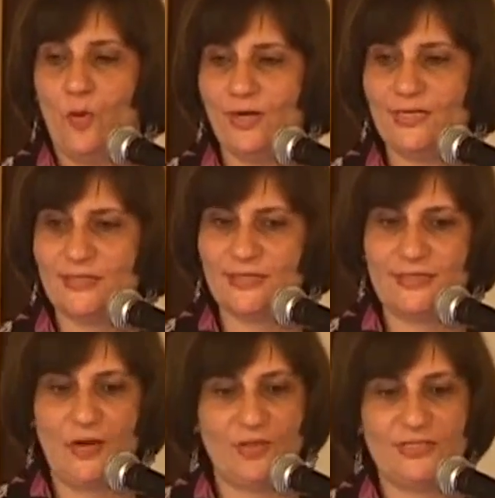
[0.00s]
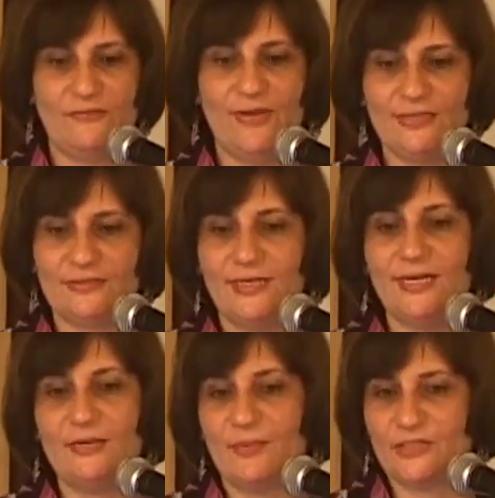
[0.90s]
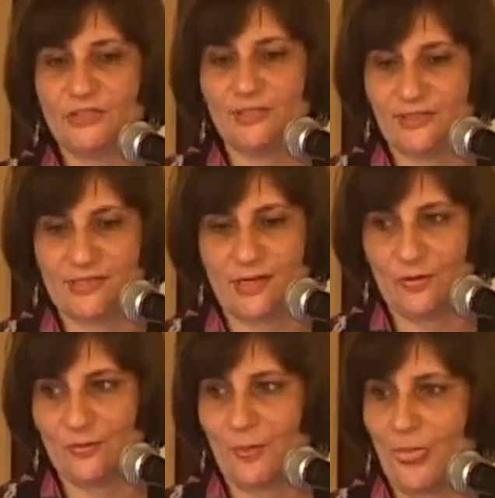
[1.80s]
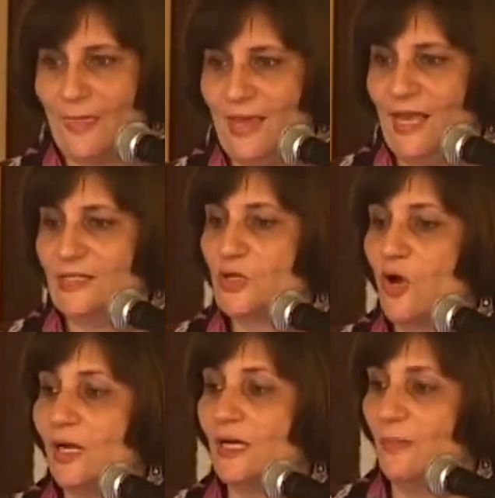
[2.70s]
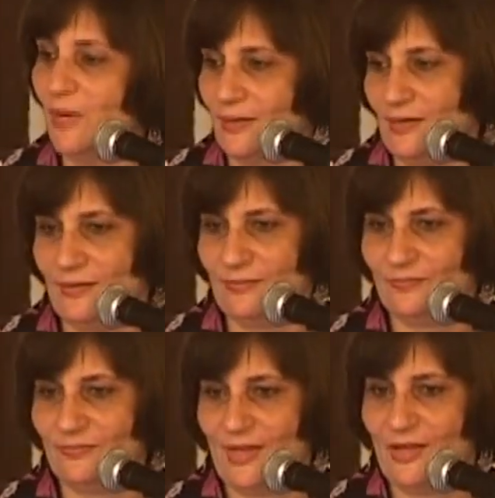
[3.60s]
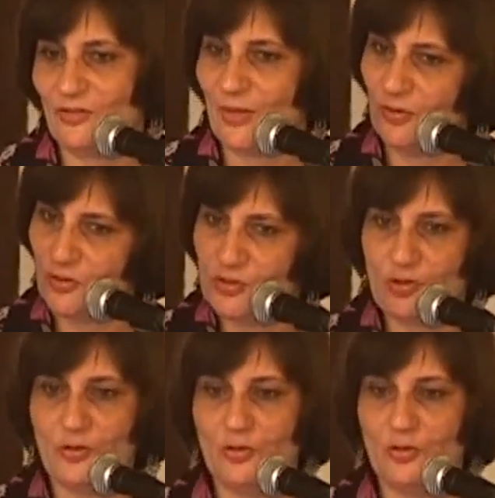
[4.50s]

what is this sound? It's a very three-dimensional sound. It's called gamak. So I'm going to show